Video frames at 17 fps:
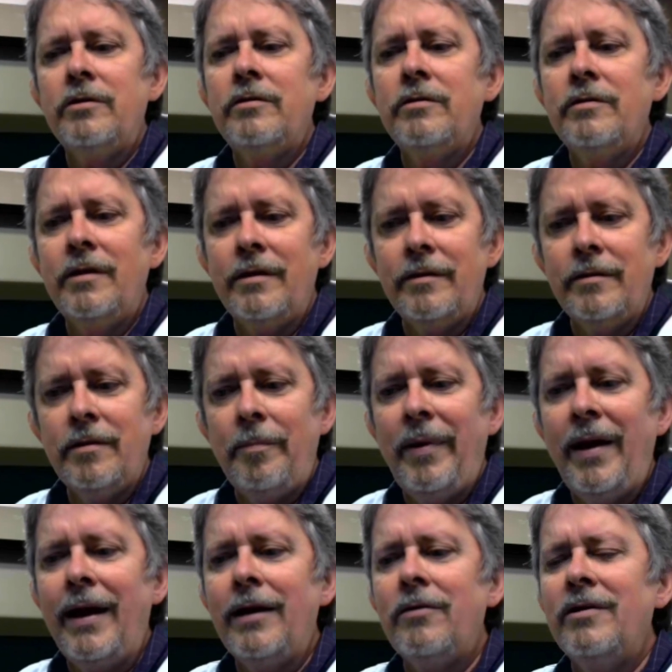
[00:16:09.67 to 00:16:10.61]
the
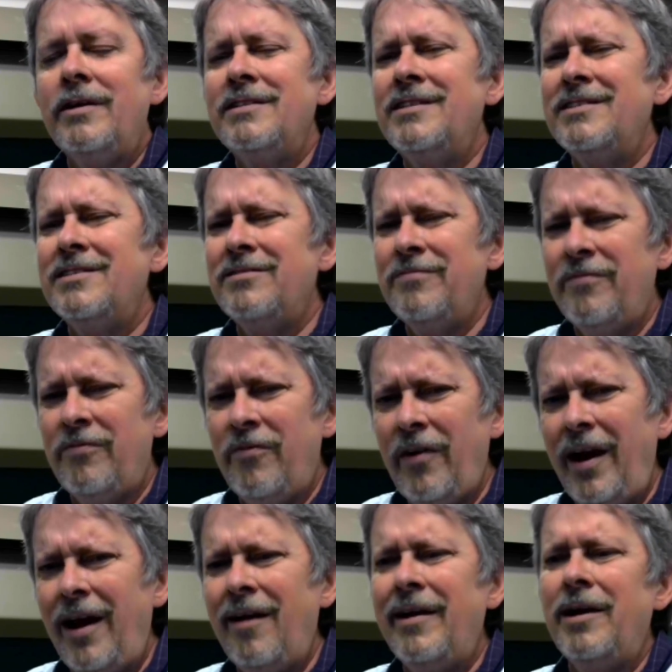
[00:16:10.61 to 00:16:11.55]
pancreas is
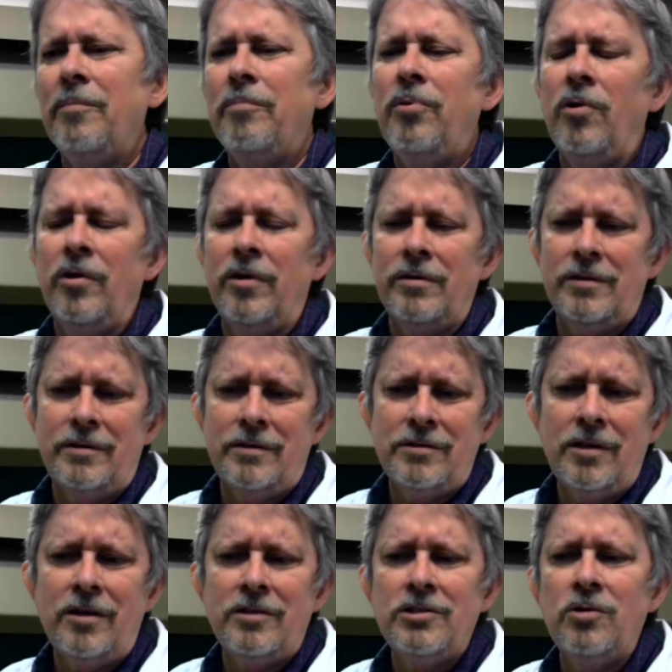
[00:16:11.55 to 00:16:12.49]
very important
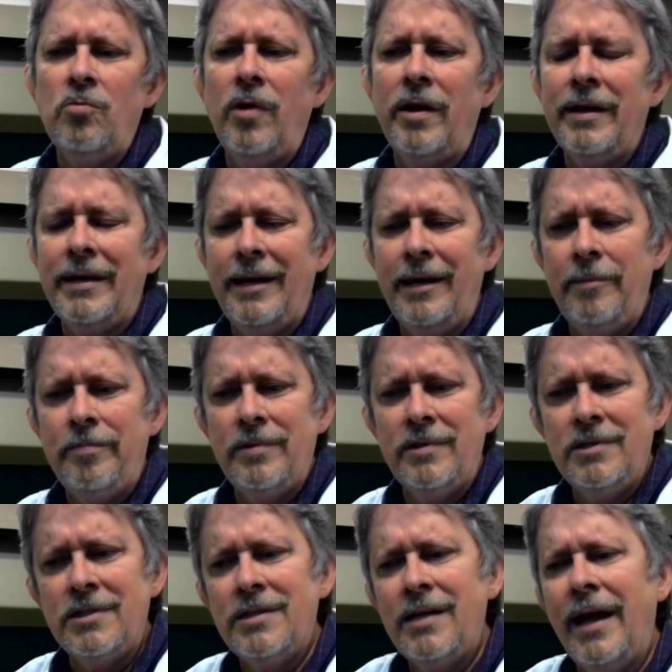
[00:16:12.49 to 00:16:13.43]
because you want to keep
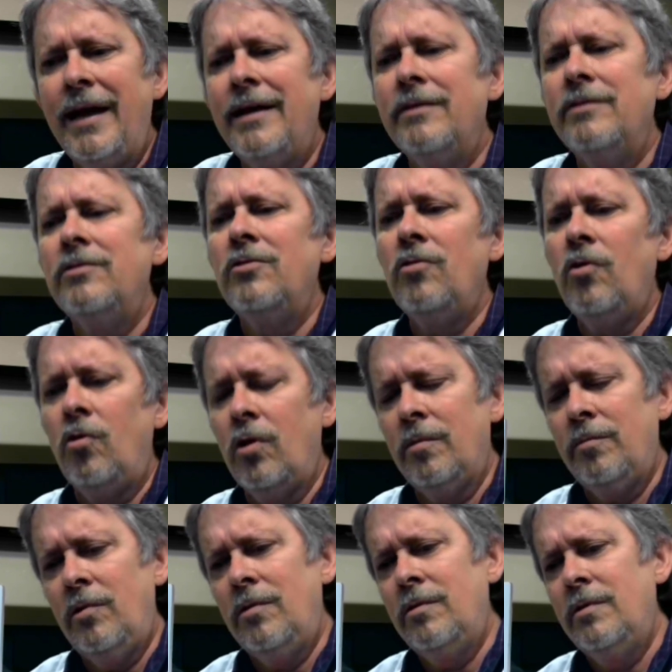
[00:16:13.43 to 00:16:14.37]
just a
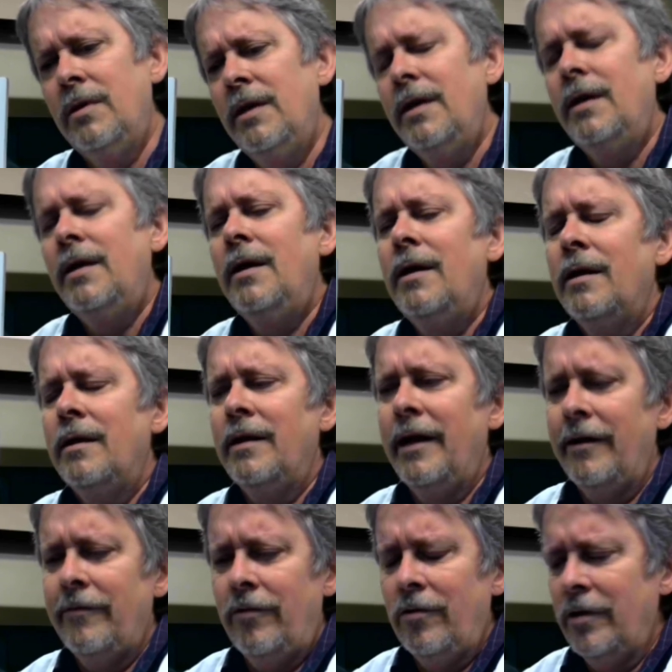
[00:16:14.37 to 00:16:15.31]
normal
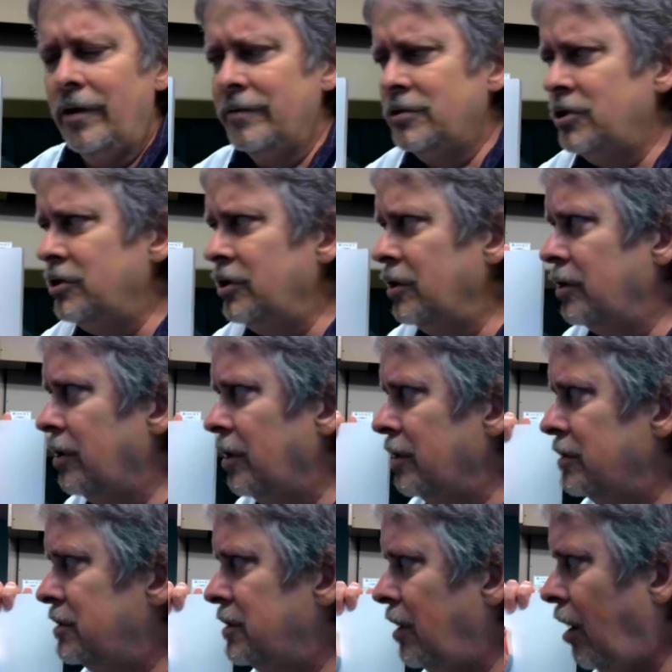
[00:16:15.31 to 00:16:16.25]
level of
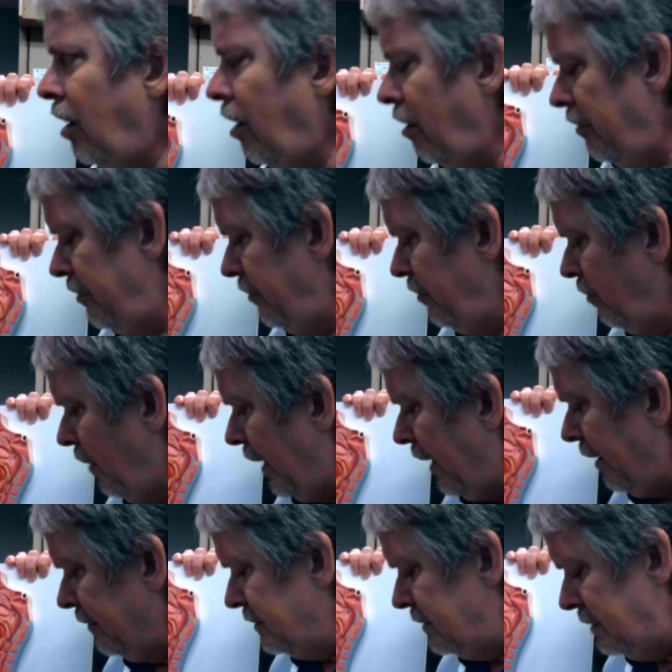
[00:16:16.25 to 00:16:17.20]
sugars all throughout